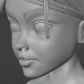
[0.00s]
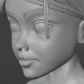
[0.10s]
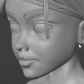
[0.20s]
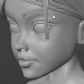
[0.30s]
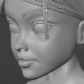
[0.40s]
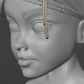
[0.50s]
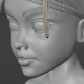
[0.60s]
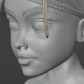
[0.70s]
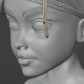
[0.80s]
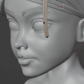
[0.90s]

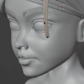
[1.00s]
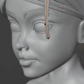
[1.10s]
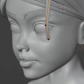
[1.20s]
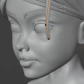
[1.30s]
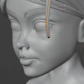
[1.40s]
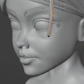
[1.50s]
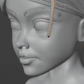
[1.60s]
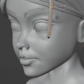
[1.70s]
(silence)